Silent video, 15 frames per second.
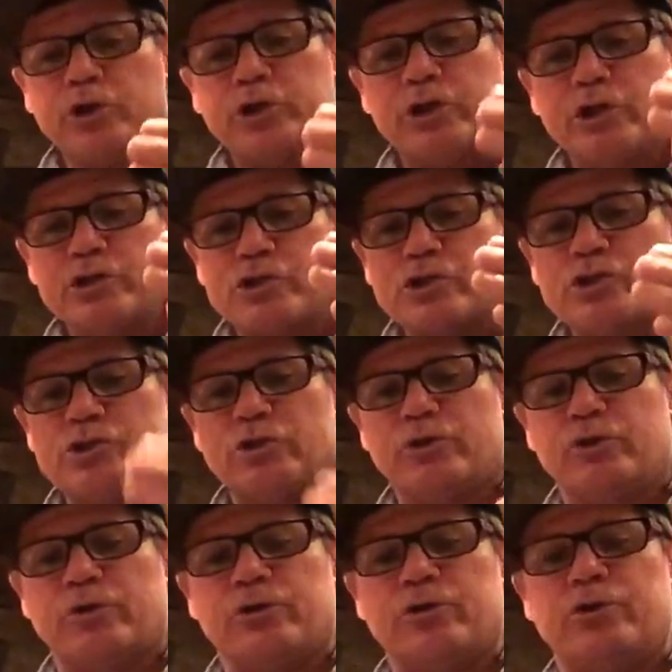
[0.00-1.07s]

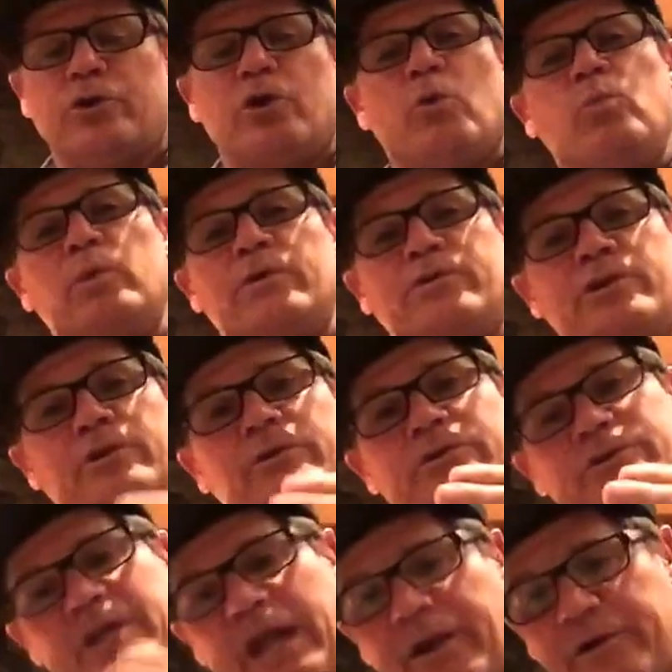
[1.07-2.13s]
concerned with your
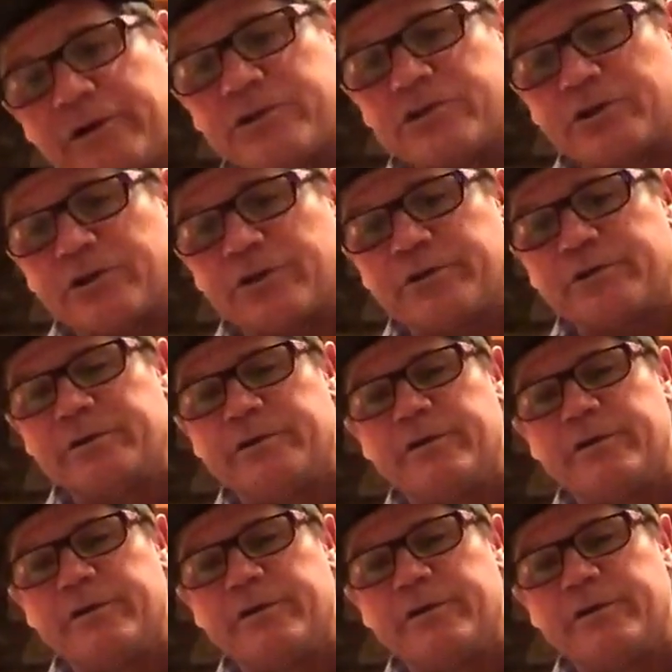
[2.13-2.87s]
character